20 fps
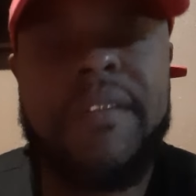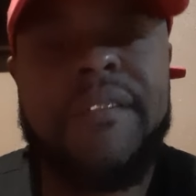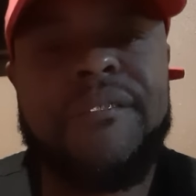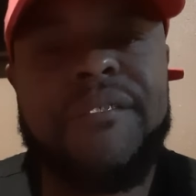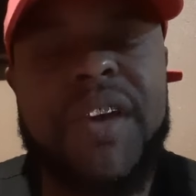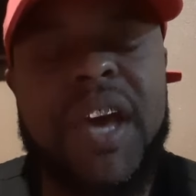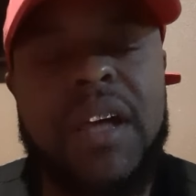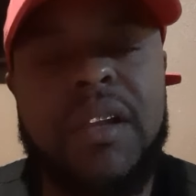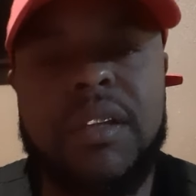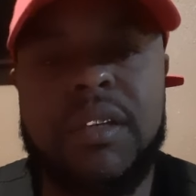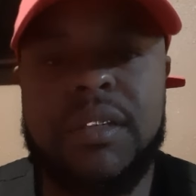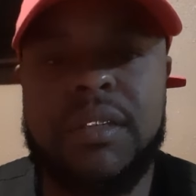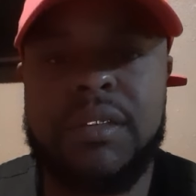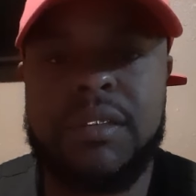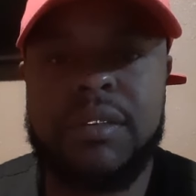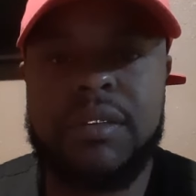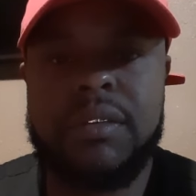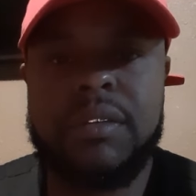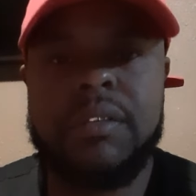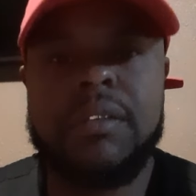
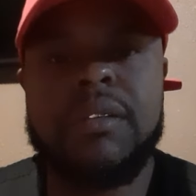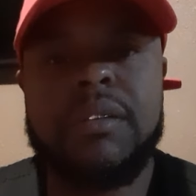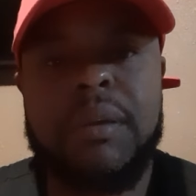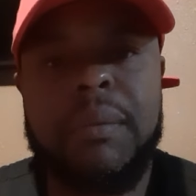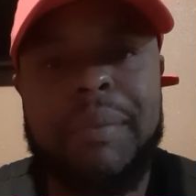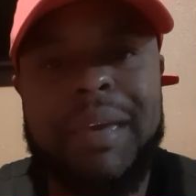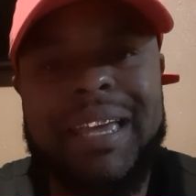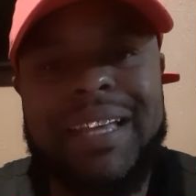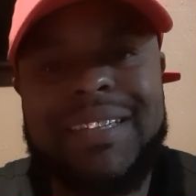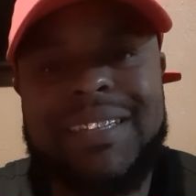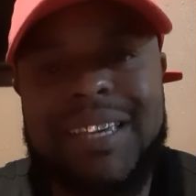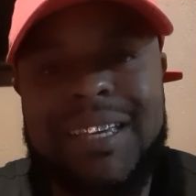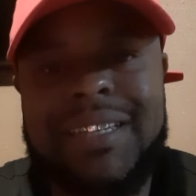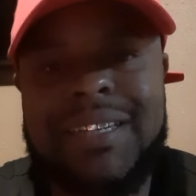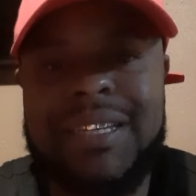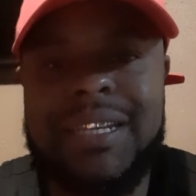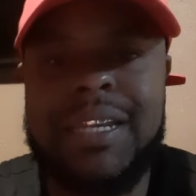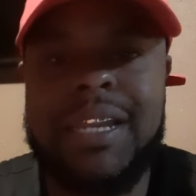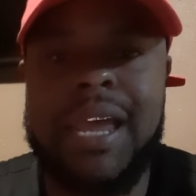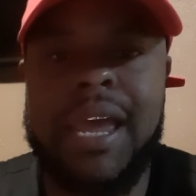Fellas, pay
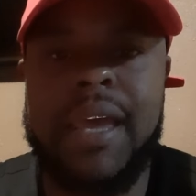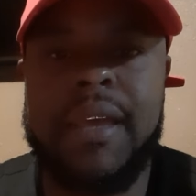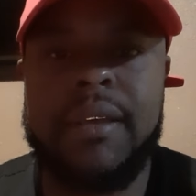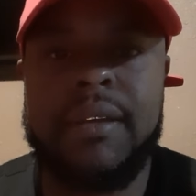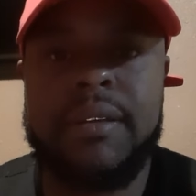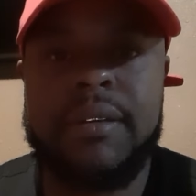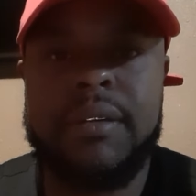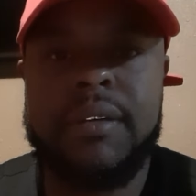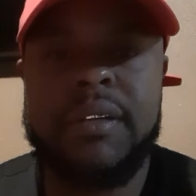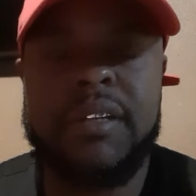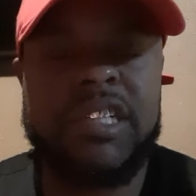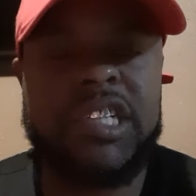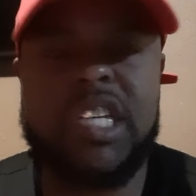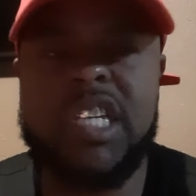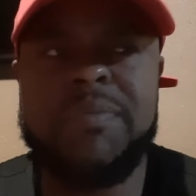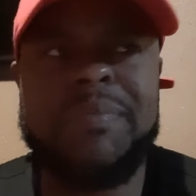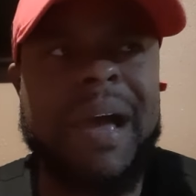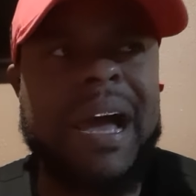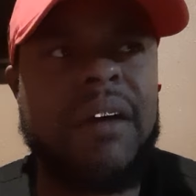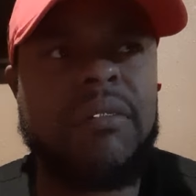attention to that.
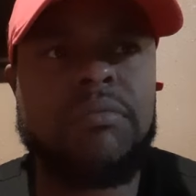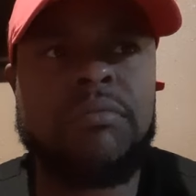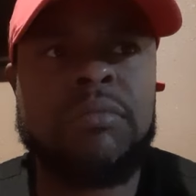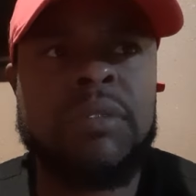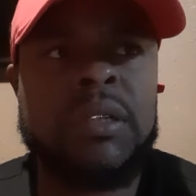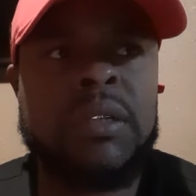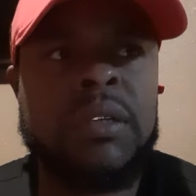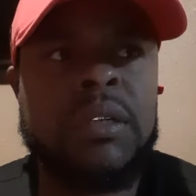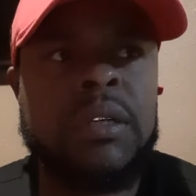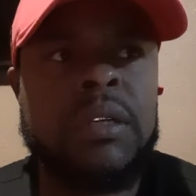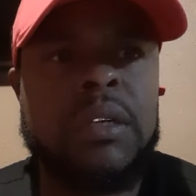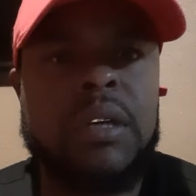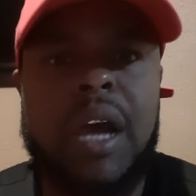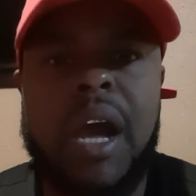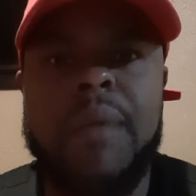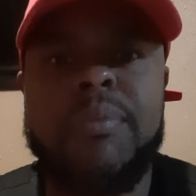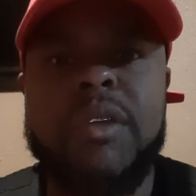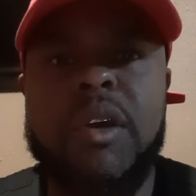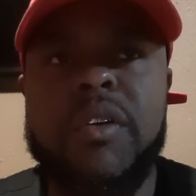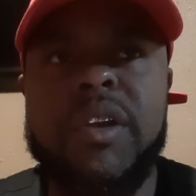She's about,
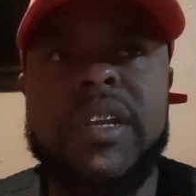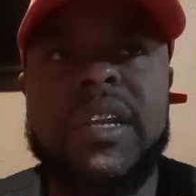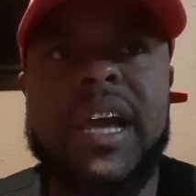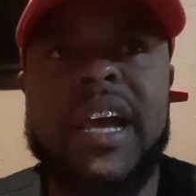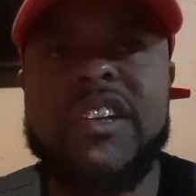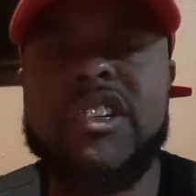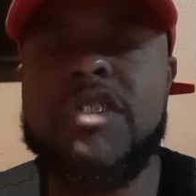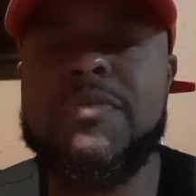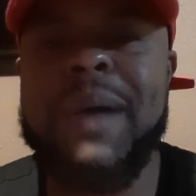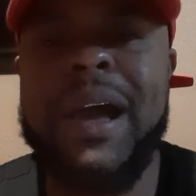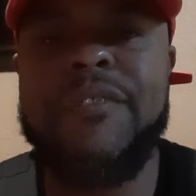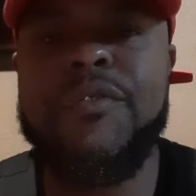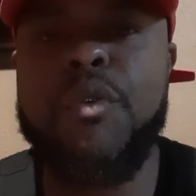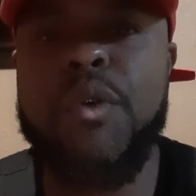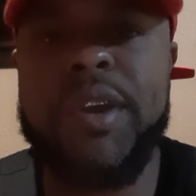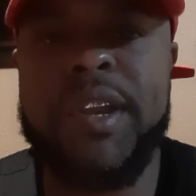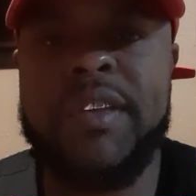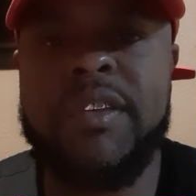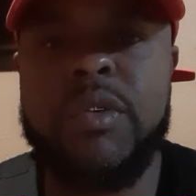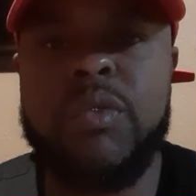I'm 39, she's about
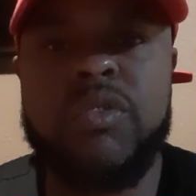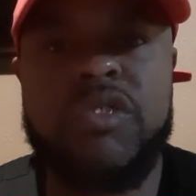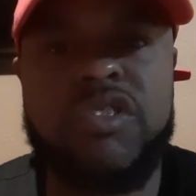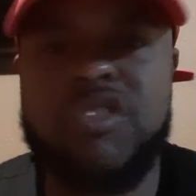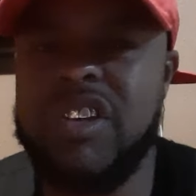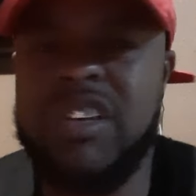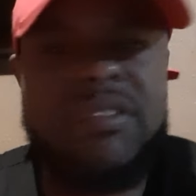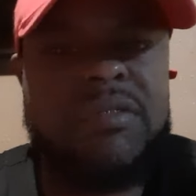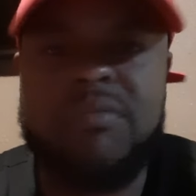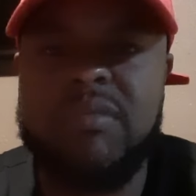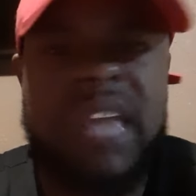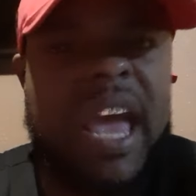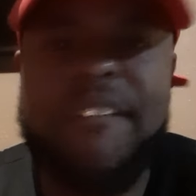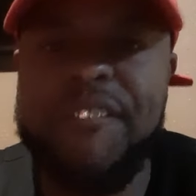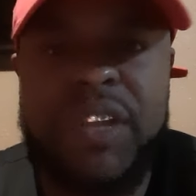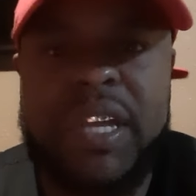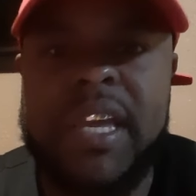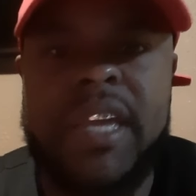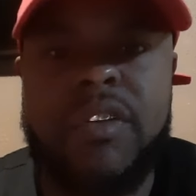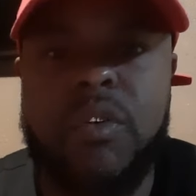42, so she
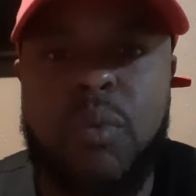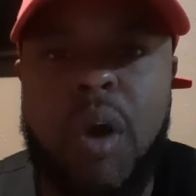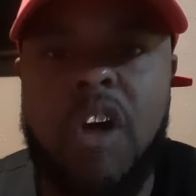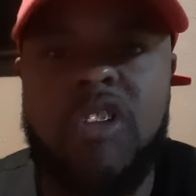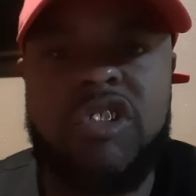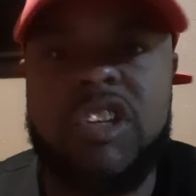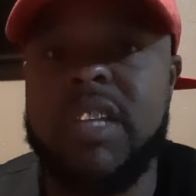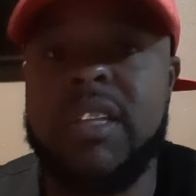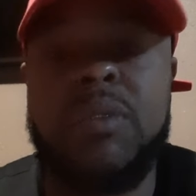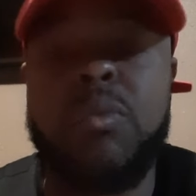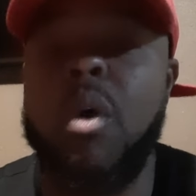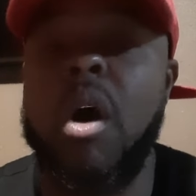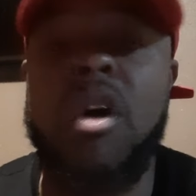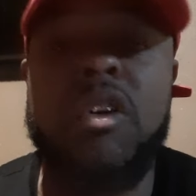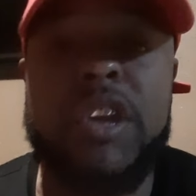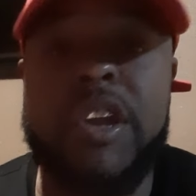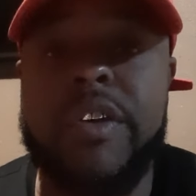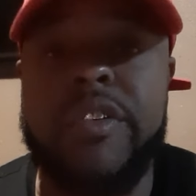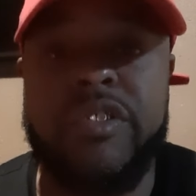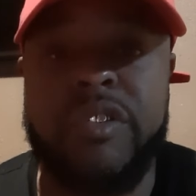definitely hit the wall. She hit the
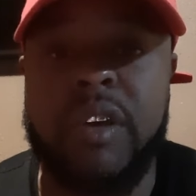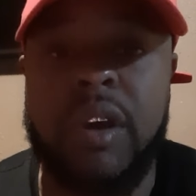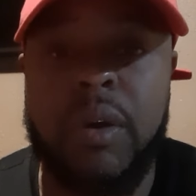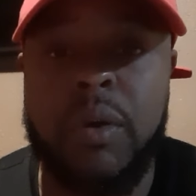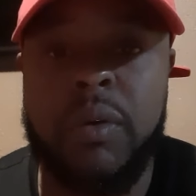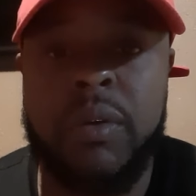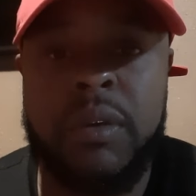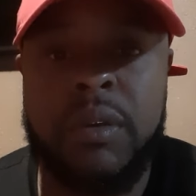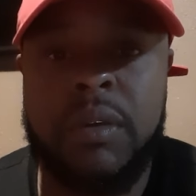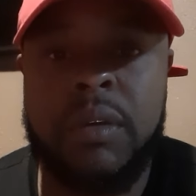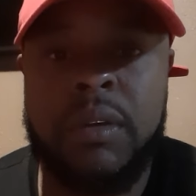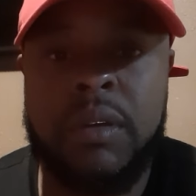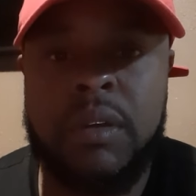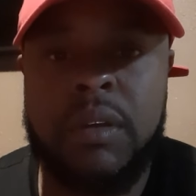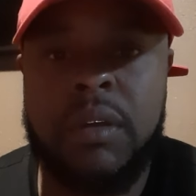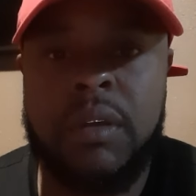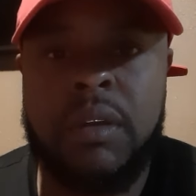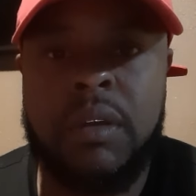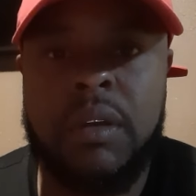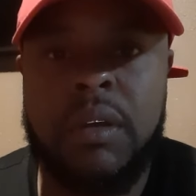wall years ago.
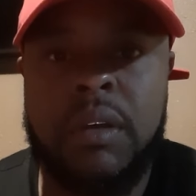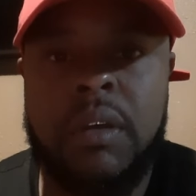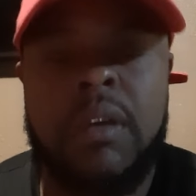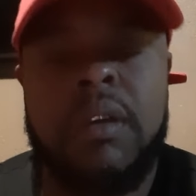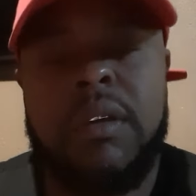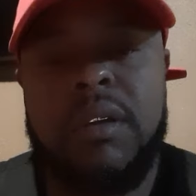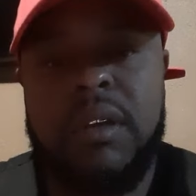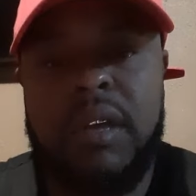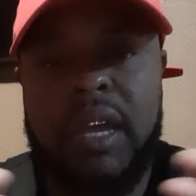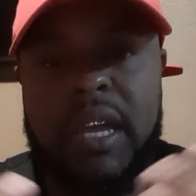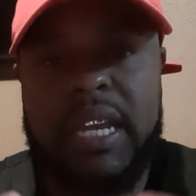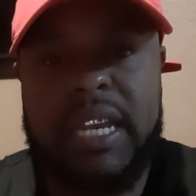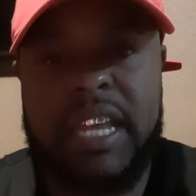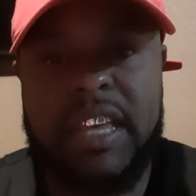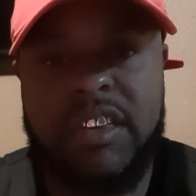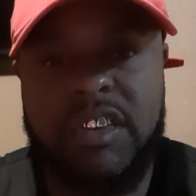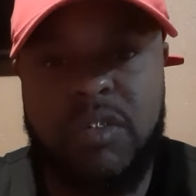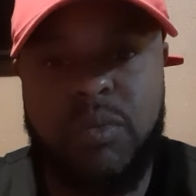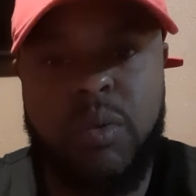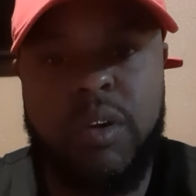And
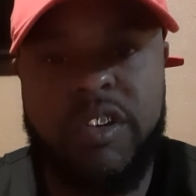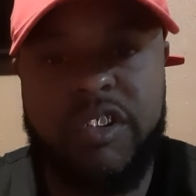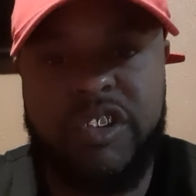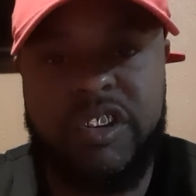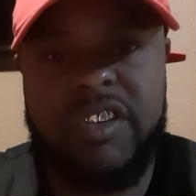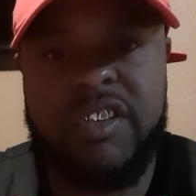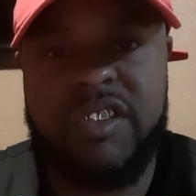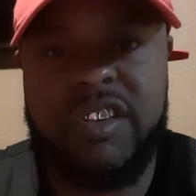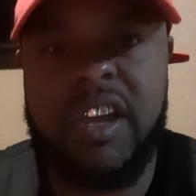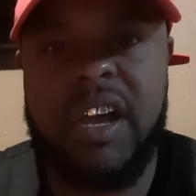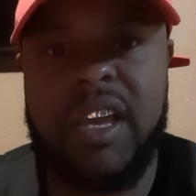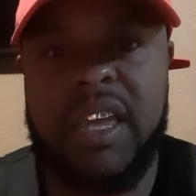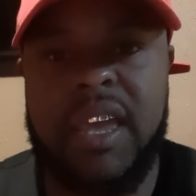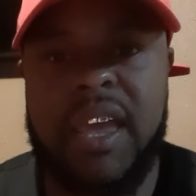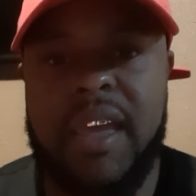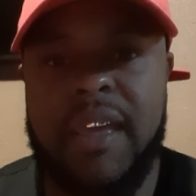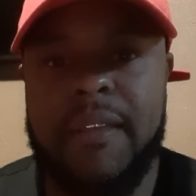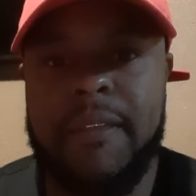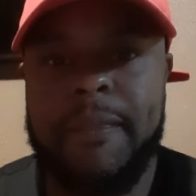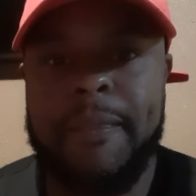this is where she's stuck
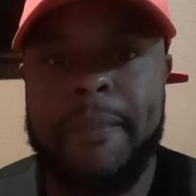at